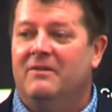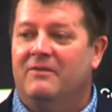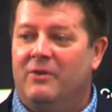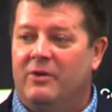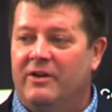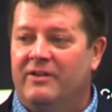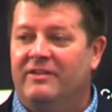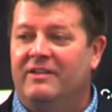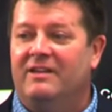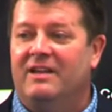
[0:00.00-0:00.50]

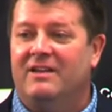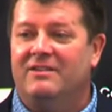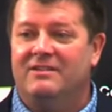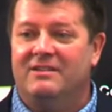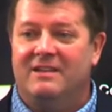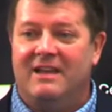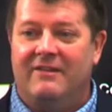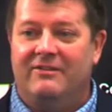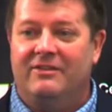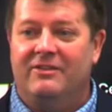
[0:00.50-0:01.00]
for his
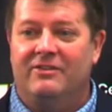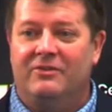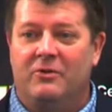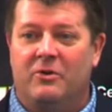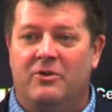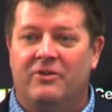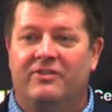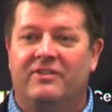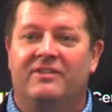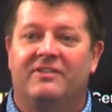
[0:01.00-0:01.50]
attention deficit
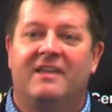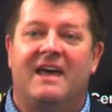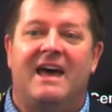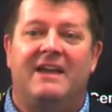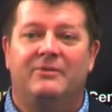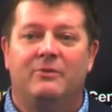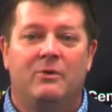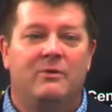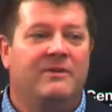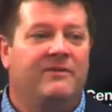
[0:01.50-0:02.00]
disorder, since
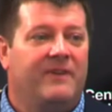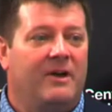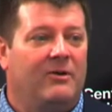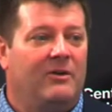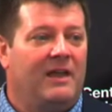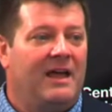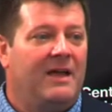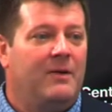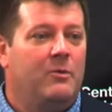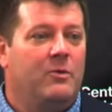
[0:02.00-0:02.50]
that's what we
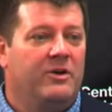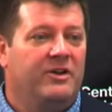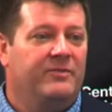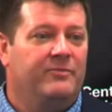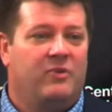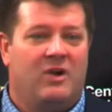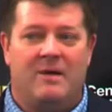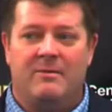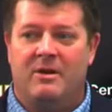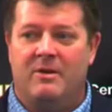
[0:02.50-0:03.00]
felt like were his
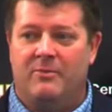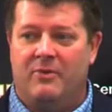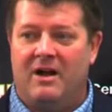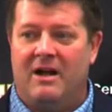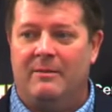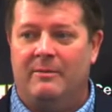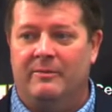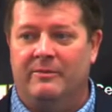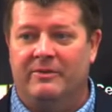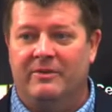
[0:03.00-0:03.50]
primary
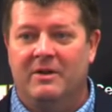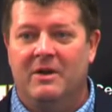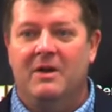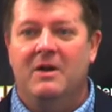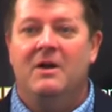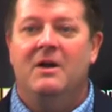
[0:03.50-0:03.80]
problems.